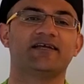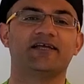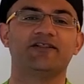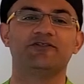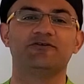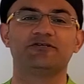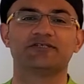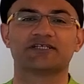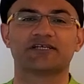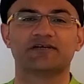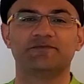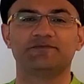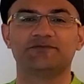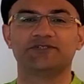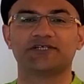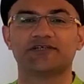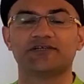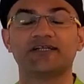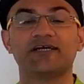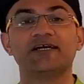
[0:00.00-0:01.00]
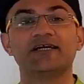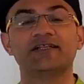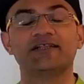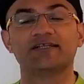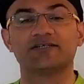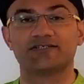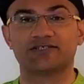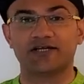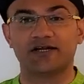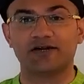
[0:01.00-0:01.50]
Hindu scripture, the
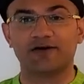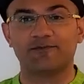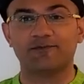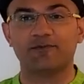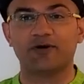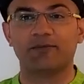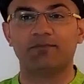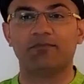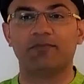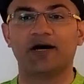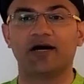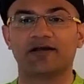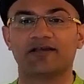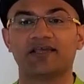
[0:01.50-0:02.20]
son of Brahma,